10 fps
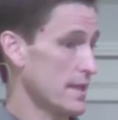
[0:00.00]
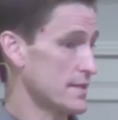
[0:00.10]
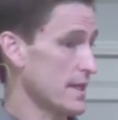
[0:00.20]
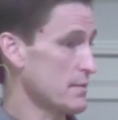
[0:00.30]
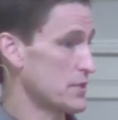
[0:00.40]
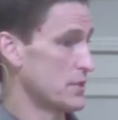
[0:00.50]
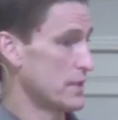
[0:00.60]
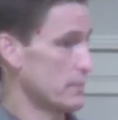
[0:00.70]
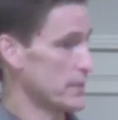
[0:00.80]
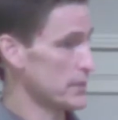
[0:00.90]
as I was
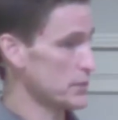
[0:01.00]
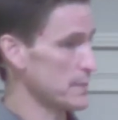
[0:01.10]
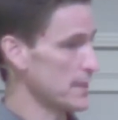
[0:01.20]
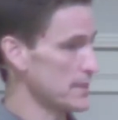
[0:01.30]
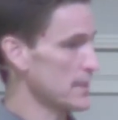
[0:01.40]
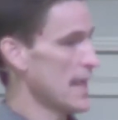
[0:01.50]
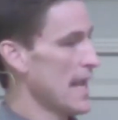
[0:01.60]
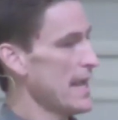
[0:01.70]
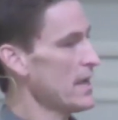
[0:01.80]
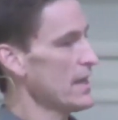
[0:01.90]
doing research because
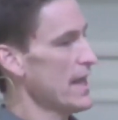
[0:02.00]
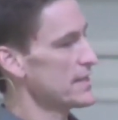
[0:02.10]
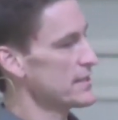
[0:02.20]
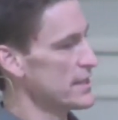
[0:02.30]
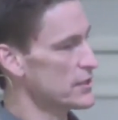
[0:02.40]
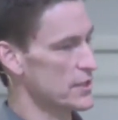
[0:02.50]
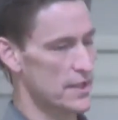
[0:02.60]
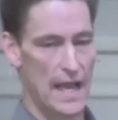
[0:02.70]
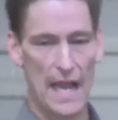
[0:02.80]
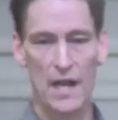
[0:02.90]
hell has such
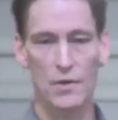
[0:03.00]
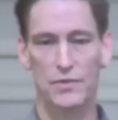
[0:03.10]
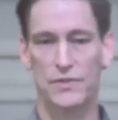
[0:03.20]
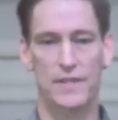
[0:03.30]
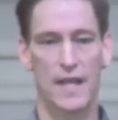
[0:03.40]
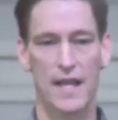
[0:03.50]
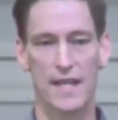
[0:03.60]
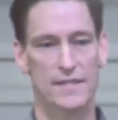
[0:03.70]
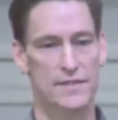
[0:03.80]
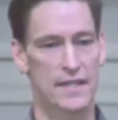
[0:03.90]
an
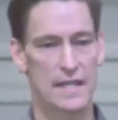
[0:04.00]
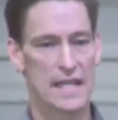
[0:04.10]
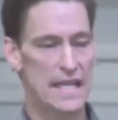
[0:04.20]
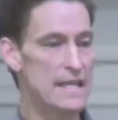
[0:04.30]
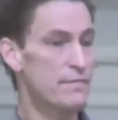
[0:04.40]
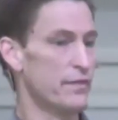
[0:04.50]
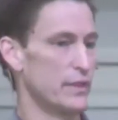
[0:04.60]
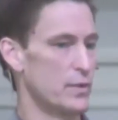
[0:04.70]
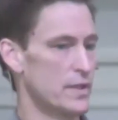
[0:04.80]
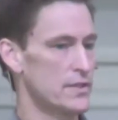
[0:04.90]
outsized
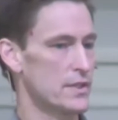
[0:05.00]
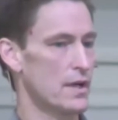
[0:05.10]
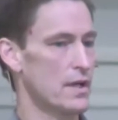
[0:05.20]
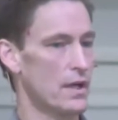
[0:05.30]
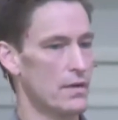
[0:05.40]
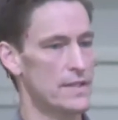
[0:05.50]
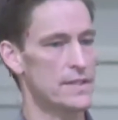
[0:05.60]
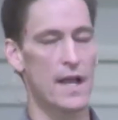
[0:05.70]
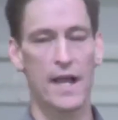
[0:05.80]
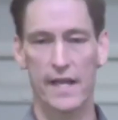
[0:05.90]
influence on our
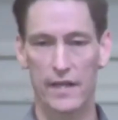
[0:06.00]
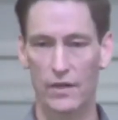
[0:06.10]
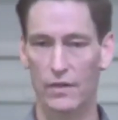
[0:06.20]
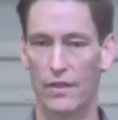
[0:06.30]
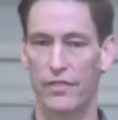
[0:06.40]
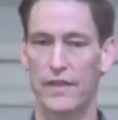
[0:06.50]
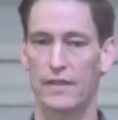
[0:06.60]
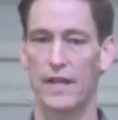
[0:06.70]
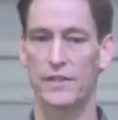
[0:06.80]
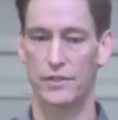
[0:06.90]
entire
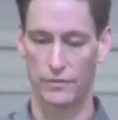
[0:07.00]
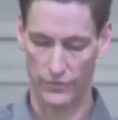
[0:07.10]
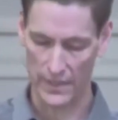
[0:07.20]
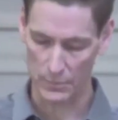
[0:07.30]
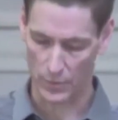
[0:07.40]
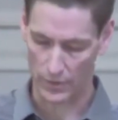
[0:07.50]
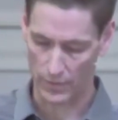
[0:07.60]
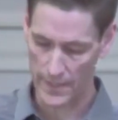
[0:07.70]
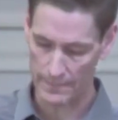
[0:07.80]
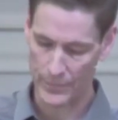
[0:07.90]
theological framework,
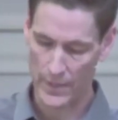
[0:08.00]
right?